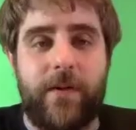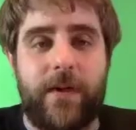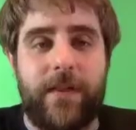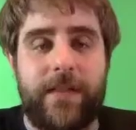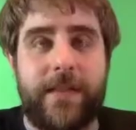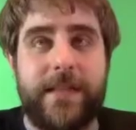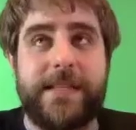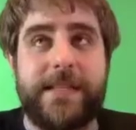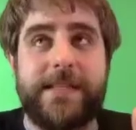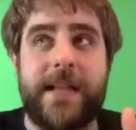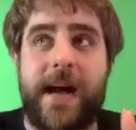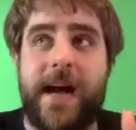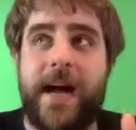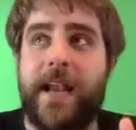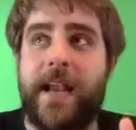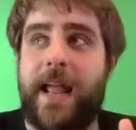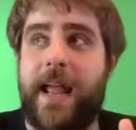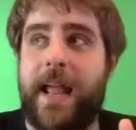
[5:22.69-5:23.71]
this is
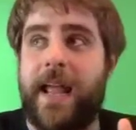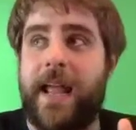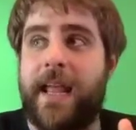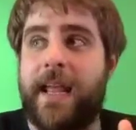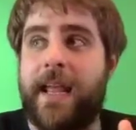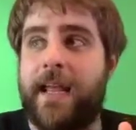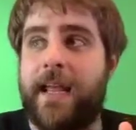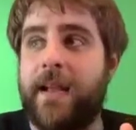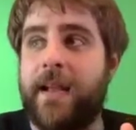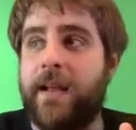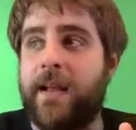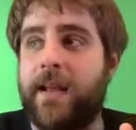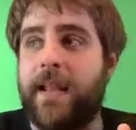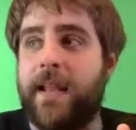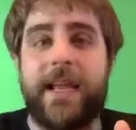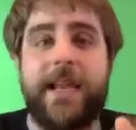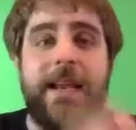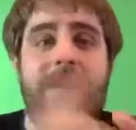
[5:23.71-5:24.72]
not like an